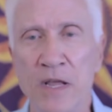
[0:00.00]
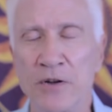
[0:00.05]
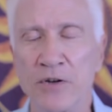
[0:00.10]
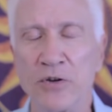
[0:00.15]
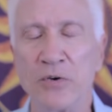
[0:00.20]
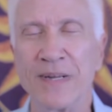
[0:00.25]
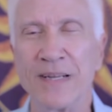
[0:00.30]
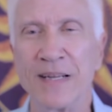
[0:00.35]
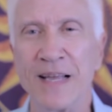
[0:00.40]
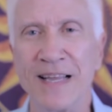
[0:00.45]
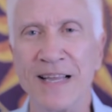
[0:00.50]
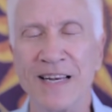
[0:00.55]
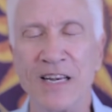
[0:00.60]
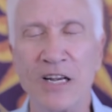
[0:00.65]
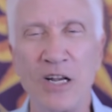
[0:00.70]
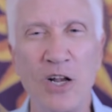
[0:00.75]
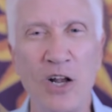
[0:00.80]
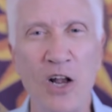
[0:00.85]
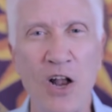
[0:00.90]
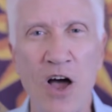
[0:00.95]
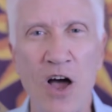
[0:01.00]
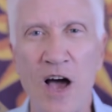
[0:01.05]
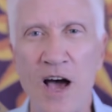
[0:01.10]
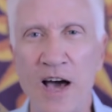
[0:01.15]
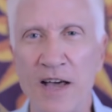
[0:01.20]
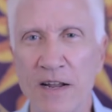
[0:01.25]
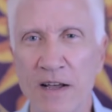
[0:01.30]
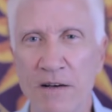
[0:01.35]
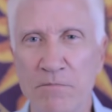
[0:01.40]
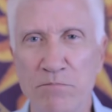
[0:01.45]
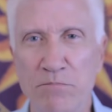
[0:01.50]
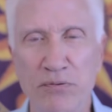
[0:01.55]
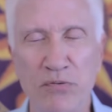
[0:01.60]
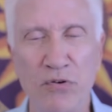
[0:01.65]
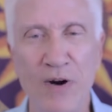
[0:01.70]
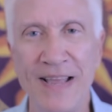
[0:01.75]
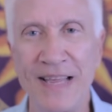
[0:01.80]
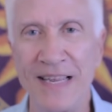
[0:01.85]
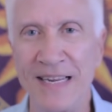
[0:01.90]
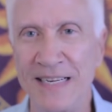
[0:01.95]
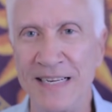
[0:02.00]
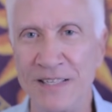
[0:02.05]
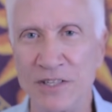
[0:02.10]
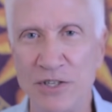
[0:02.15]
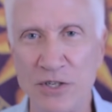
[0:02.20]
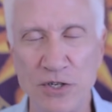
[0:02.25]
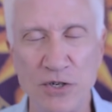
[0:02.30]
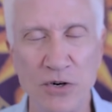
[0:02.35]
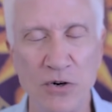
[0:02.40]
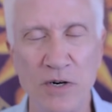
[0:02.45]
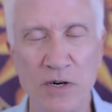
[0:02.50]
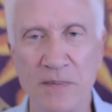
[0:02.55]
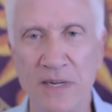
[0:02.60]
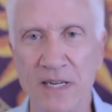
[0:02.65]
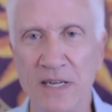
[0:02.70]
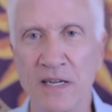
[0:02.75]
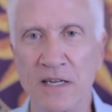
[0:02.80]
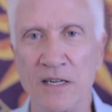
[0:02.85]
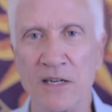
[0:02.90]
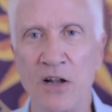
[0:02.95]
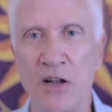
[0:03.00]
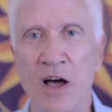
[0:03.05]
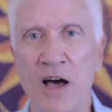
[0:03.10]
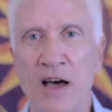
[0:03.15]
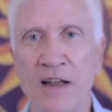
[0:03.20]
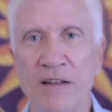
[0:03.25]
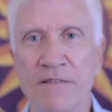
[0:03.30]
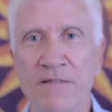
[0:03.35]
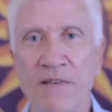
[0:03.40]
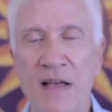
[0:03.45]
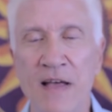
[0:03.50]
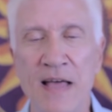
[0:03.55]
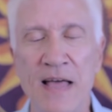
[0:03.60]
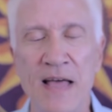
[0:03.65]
doing a lot of brainstorming, a lot of